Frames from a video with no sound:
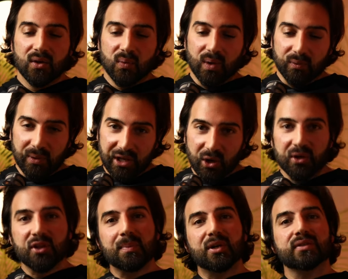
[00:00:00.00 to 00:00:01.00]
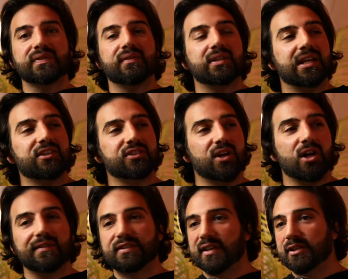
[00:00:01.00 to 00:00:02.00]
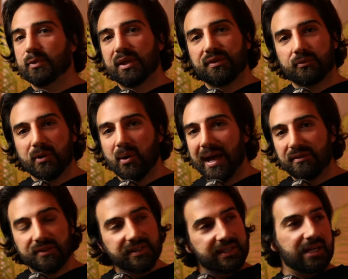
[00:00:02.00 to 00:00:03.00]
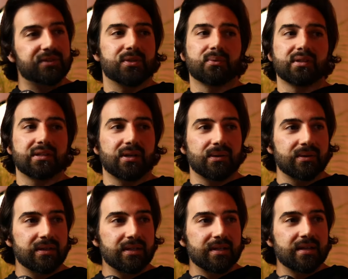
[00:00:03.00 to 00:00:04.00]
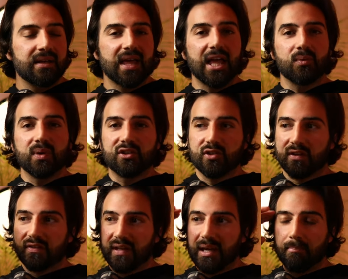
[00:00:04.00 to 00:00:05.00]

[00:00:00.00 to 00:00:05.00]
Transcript: when we go to the book of Revelation, all of a sudden we throw everything out the window and we just